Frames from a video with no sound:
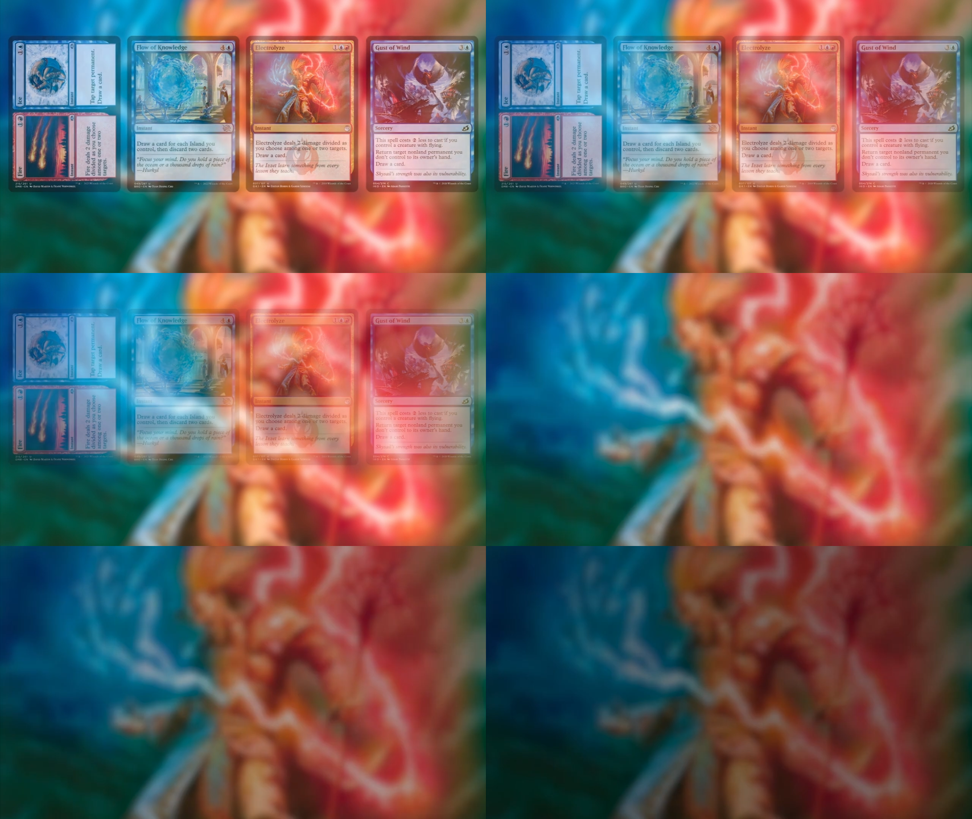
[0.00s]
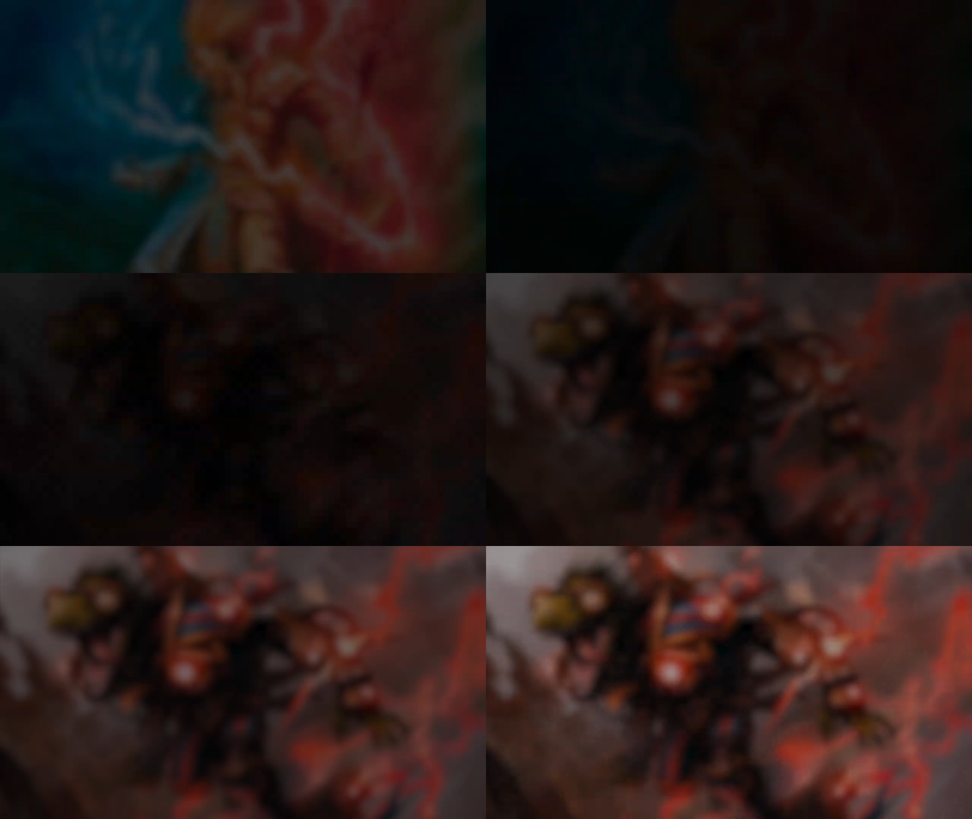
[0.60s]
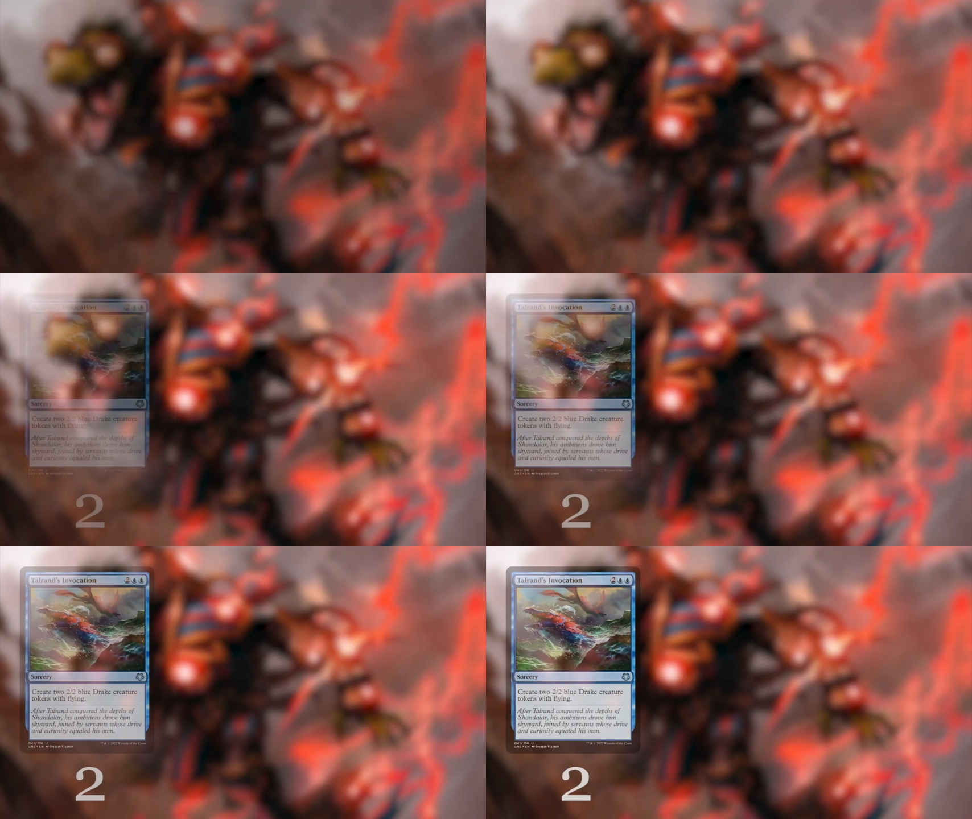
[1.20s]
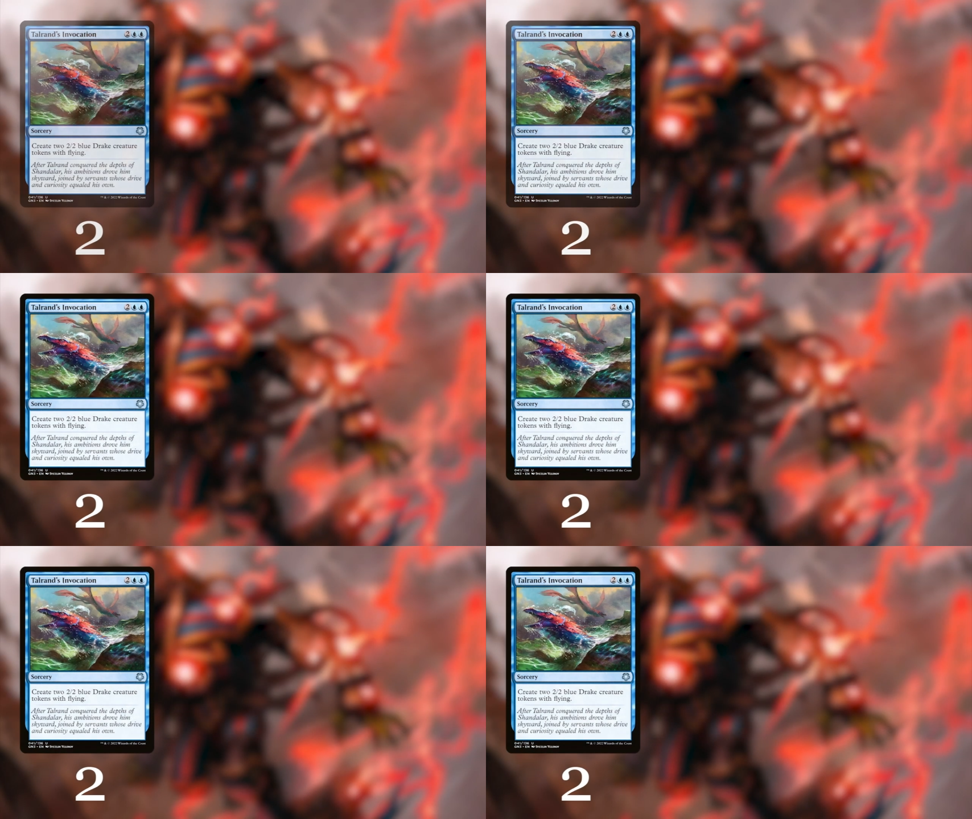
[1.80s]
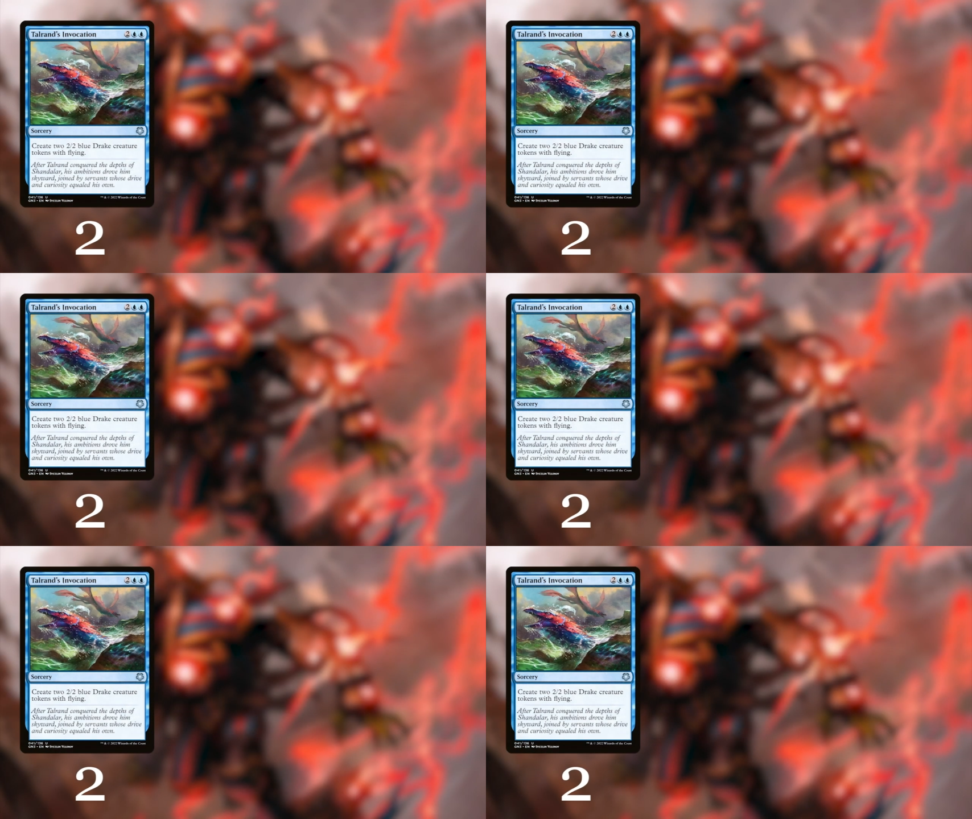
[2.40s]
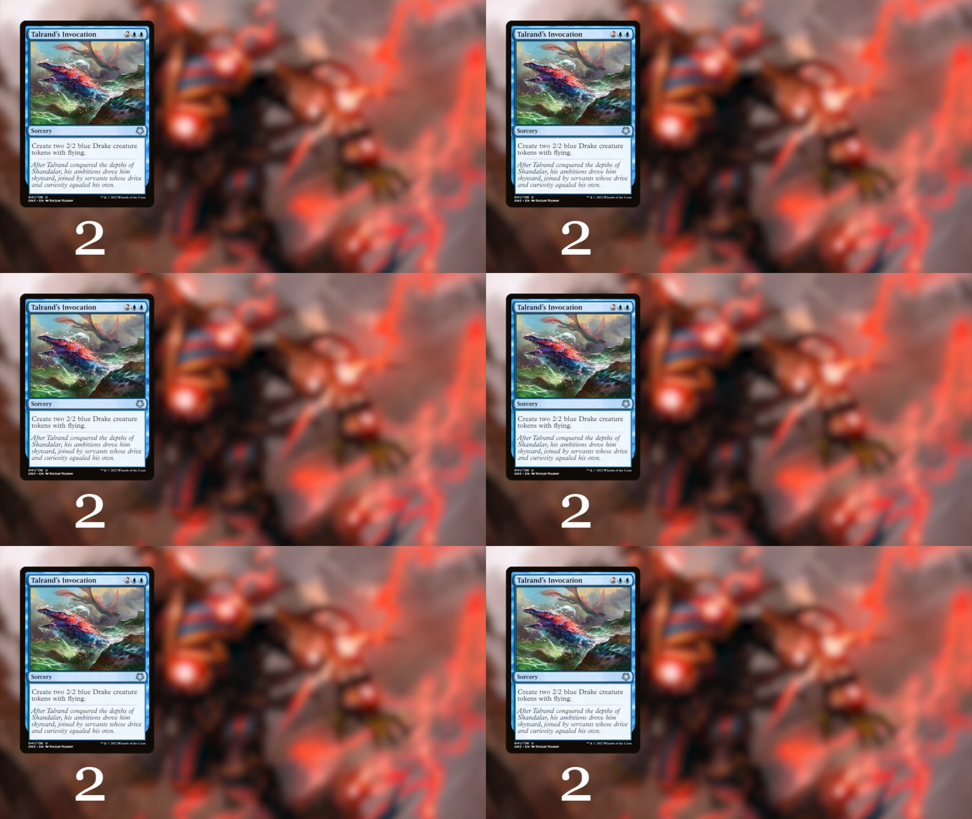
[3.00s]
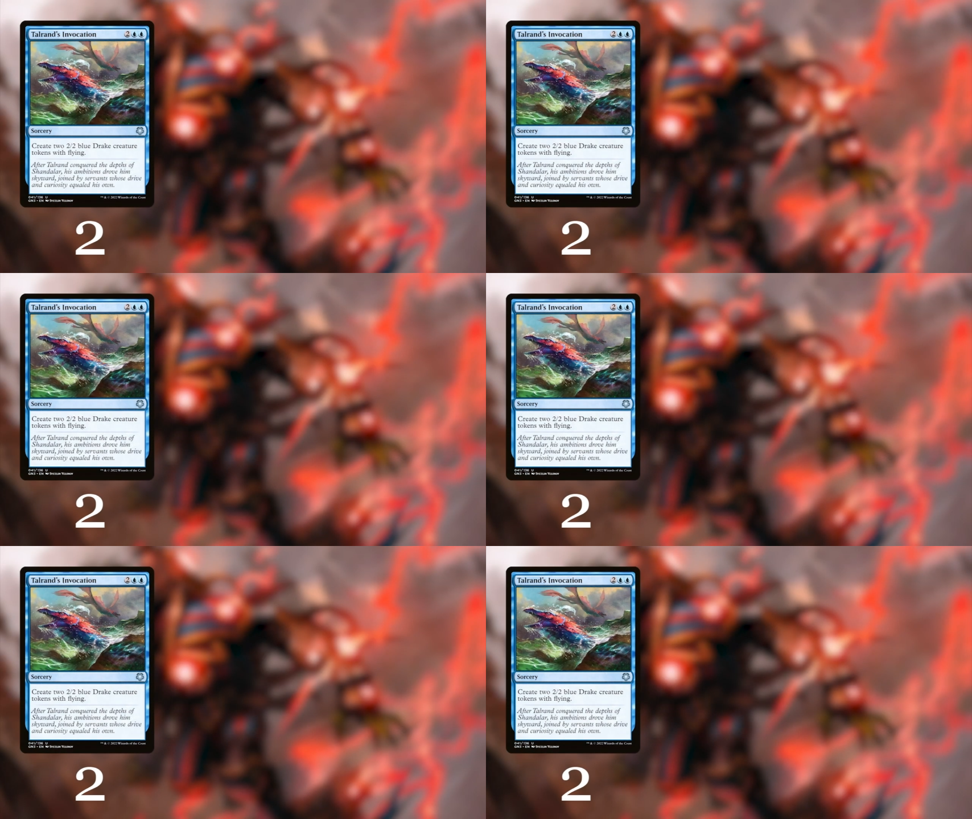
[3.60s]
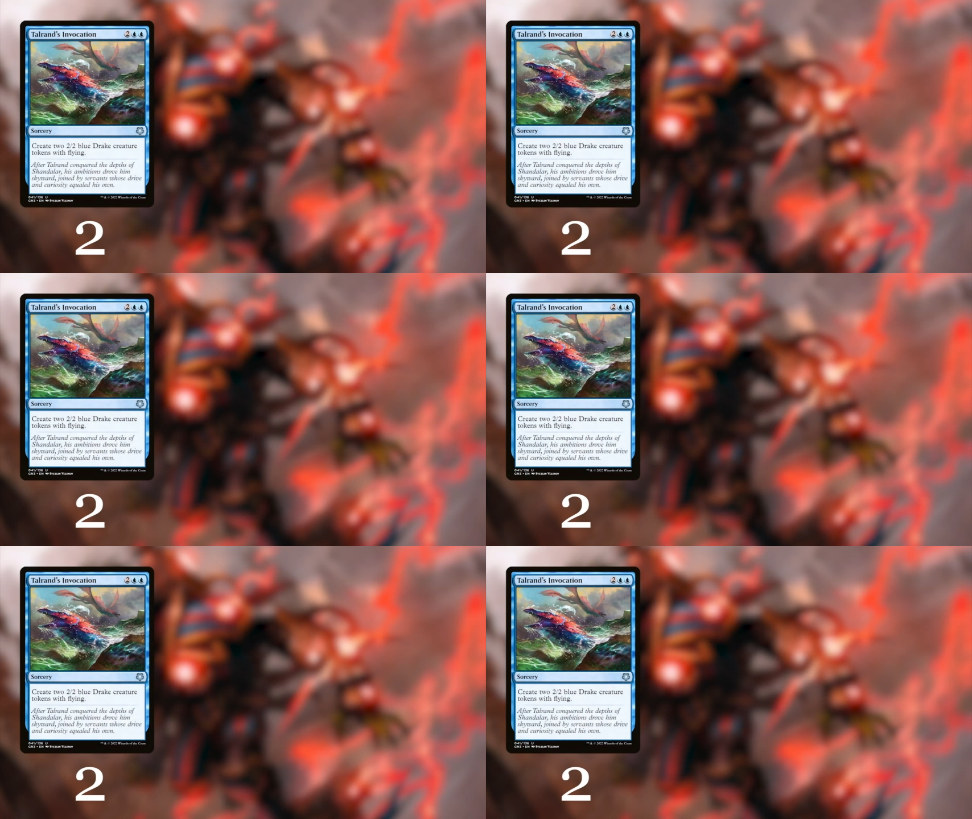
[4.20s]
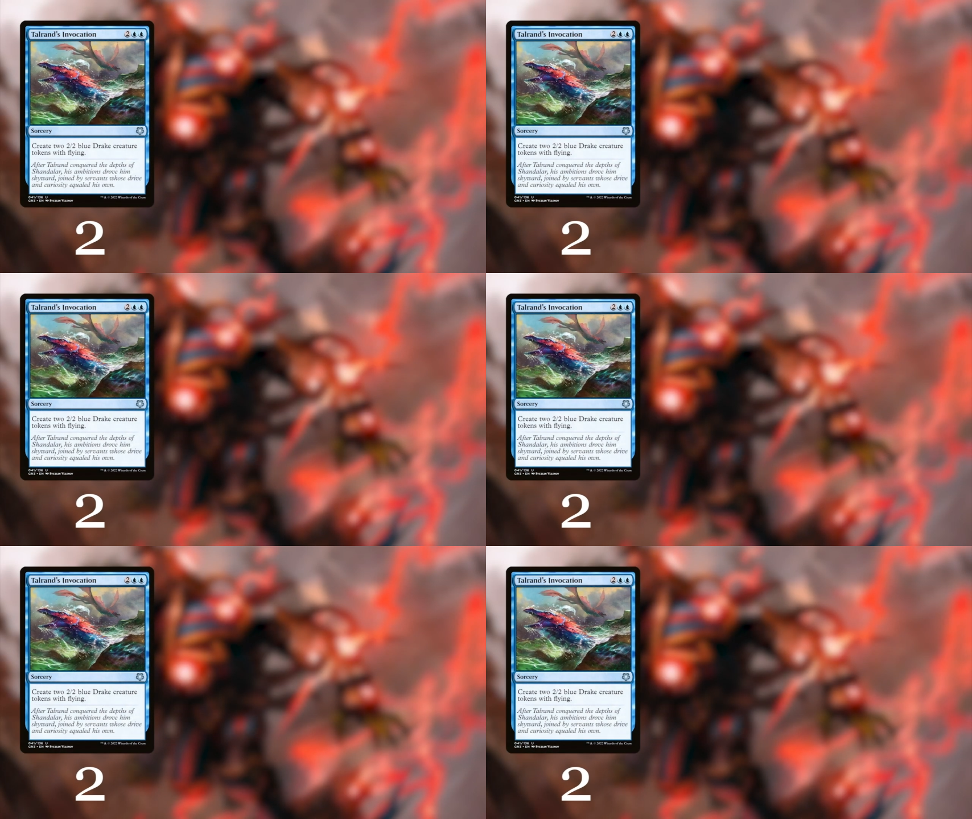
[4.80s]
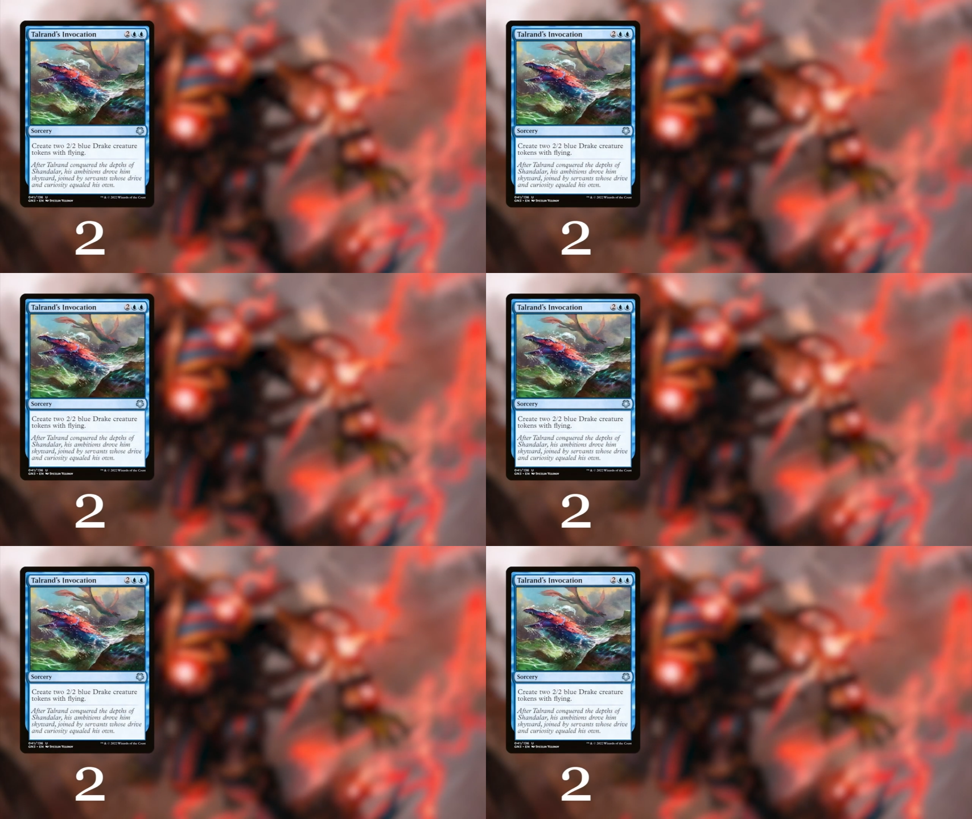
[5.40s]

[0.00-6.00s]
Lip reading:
No face is visible, so there are no lips to read.